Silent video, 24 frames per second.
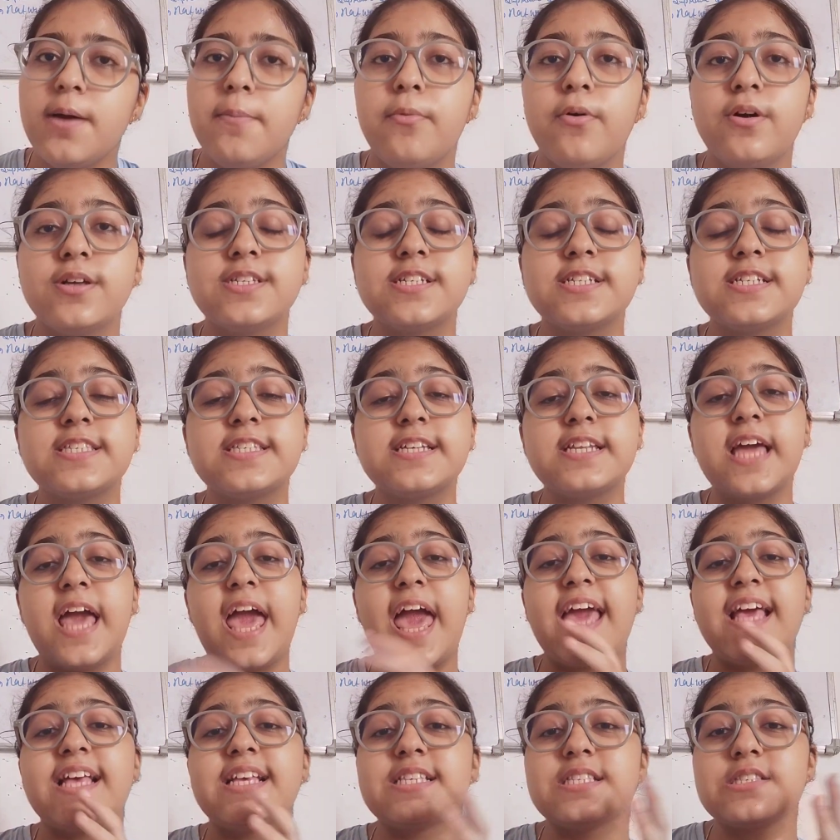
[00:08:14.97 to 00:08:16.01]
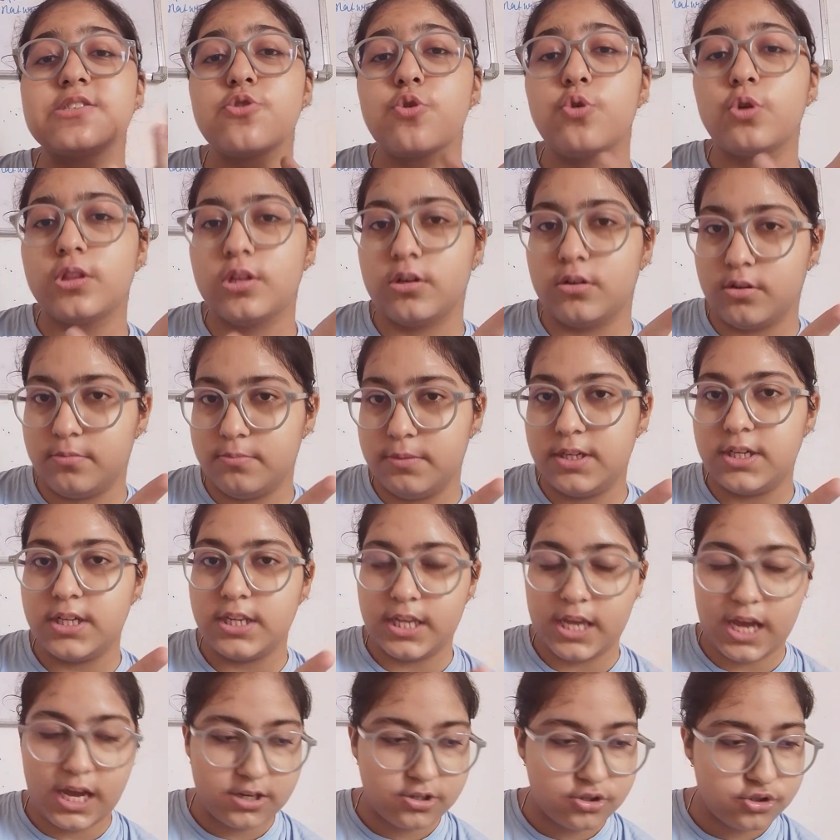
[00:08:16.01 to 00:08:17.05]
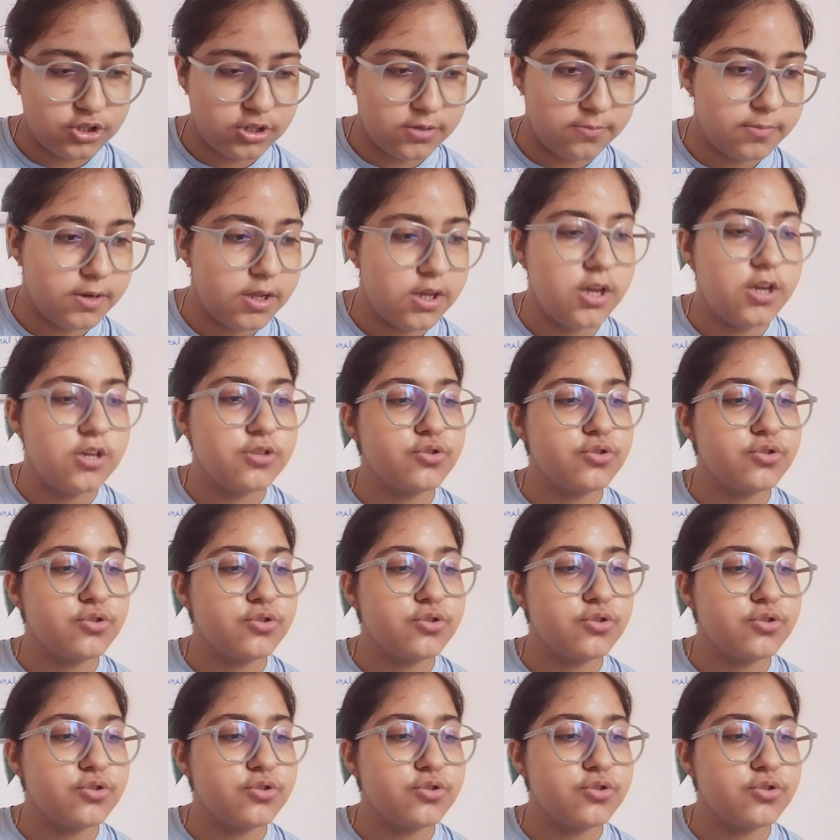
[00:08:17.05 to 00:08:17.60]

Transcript: Because it is an exothermic reaction.